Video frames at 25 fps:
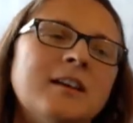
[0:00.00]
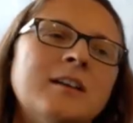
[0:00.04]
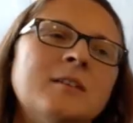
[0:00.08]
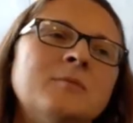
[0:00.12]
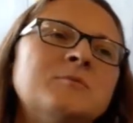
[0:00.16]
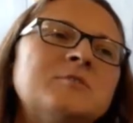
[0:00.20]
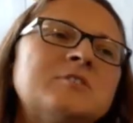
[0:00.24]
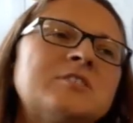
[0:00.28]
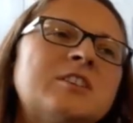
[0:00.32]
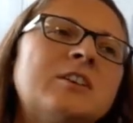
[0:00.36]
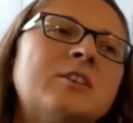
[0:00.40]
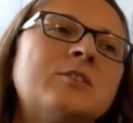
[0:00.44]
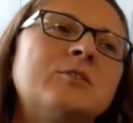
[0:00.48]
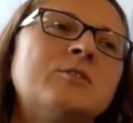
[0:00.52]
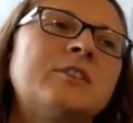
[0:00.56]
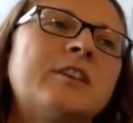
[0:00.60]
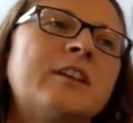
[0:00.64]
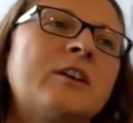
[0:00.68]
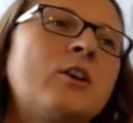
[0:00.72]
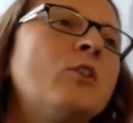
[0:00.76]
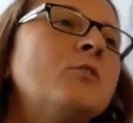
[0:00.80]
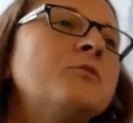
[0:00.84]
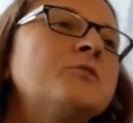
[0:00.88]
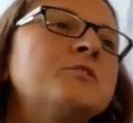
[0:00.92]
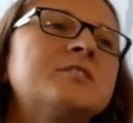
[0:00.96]
So they're
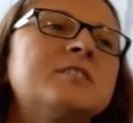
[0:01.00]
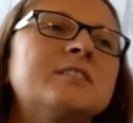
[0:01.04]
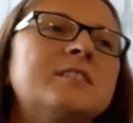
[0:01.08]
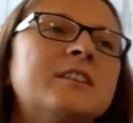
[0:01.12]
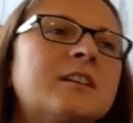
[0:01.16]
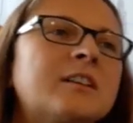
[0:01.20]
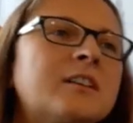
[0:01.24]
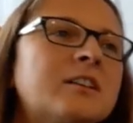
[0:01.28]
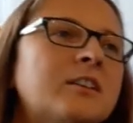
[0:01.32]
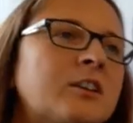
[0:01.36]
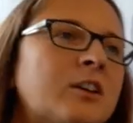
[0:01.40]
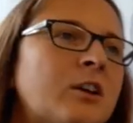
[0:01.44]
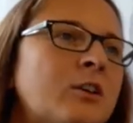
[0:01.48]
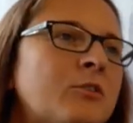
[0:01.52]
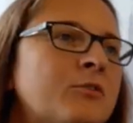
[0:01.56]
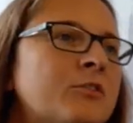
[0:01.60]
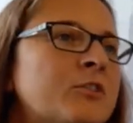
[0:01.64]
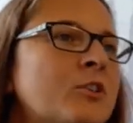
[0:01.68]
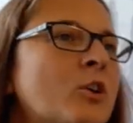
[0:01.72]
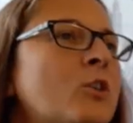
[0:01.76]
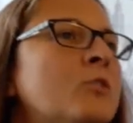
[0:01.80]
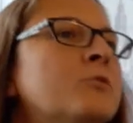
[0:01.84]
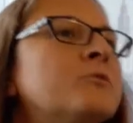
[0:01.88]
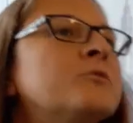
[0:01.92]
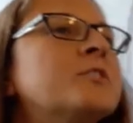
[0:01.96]
going to go for the
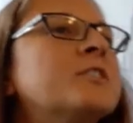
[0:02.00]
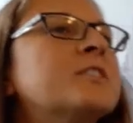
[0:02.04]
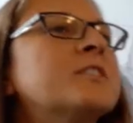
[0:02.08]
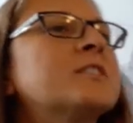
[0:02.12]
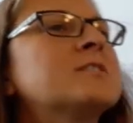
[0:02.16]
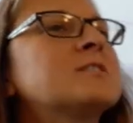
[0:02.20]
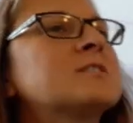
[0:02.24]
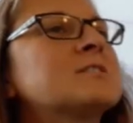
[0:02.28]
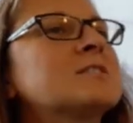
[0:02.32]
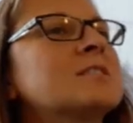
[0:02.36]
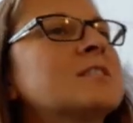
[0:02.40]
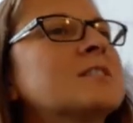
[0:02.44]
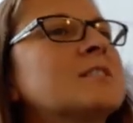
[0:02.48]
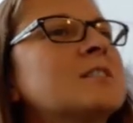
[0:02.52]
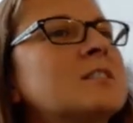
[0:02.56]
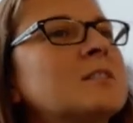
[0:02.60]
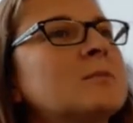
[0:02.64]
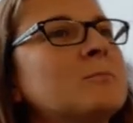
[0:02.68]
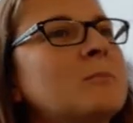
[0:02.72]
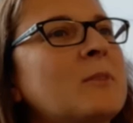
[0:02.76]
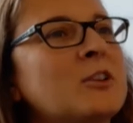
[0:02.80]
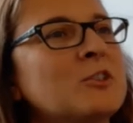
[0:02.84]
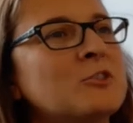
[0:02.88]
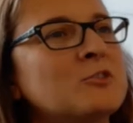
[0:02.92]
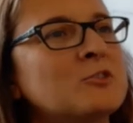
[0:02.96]
obvious, the
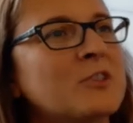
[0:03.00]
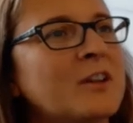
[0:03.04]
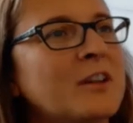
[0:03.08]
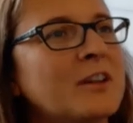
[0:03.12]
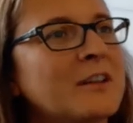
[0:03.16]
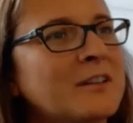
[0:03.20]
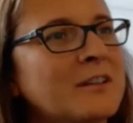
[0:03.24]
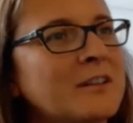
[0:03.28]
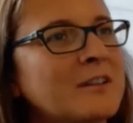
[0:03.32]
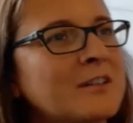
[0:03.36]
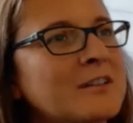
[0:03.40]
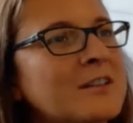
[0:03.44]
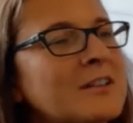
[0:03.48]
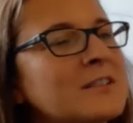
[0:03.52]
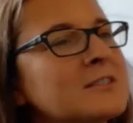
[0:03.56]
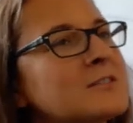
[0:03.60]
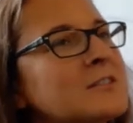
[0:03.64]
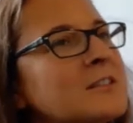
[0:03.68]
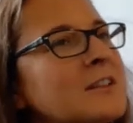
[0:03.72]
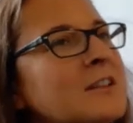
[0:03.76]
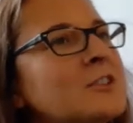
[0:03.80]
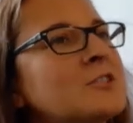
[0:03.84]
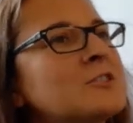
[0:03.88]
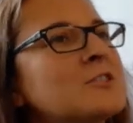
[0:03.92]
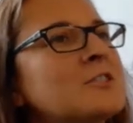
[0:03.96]
Mediterranean
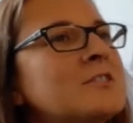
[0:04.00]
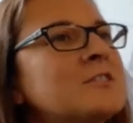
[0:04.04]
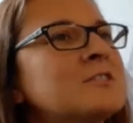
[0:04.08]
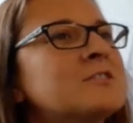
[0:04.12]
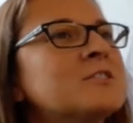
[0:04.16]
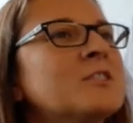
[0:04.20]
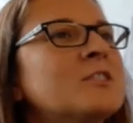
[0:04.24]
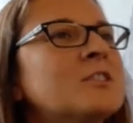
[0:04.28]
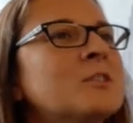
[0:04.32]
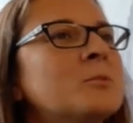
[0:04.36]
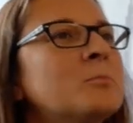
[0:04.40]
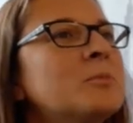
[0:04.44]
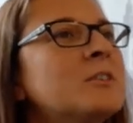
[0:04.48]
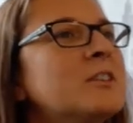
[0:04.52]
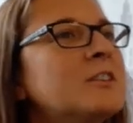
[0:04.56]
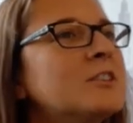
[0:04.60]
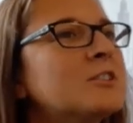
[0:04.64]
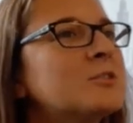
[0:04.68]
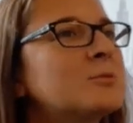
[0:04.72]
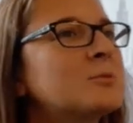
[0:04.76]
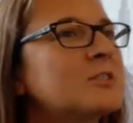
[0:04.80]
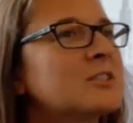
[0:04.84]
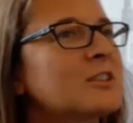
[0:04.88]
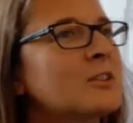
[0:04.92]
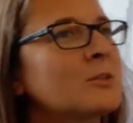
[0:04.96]
destinations on the beach,
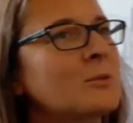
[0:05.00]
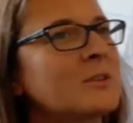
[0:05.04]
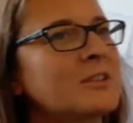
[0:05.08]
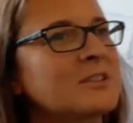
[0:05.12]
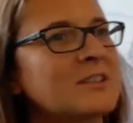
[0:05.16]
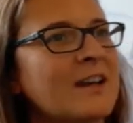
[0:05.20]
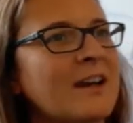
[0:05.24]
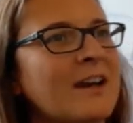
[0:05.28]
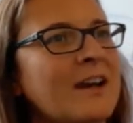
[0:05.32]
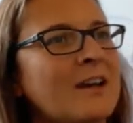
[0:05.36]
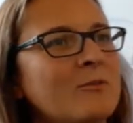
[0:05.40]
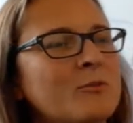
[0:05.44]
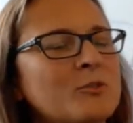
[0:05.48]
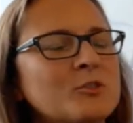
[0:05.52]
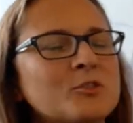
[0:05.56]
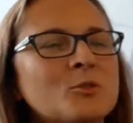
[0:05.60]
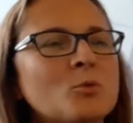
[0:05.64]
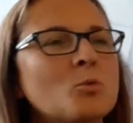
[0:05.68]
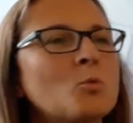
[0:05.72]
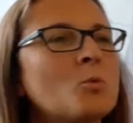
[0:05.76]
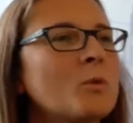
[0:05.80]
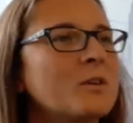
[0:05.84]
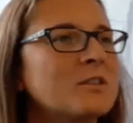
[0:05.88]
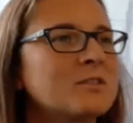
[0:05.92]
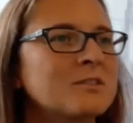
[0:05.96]
which they always have, which are
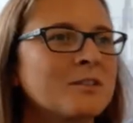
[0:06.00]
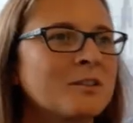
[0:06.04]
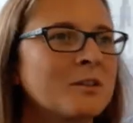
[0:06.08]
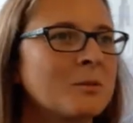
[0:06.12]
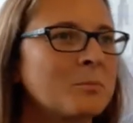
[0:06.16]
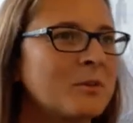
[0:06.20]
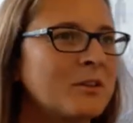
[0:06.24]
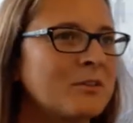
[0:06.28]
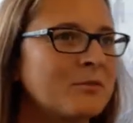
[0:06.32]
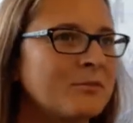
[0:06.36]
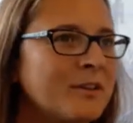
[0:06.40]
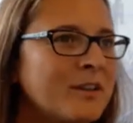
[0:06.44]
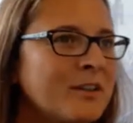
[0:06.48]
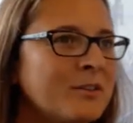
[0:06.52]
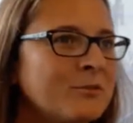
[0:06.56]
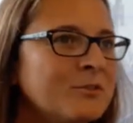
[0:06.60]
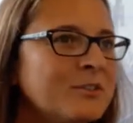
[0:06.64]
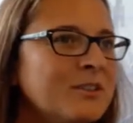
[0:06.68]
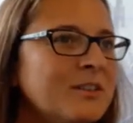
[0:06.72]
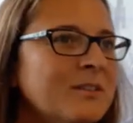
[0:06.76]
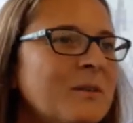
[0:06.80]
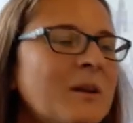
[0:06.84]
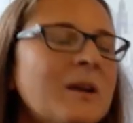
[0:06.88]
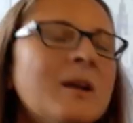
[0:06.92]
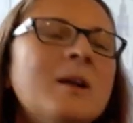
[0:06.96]
always going to be a
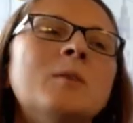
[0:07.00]
favourite.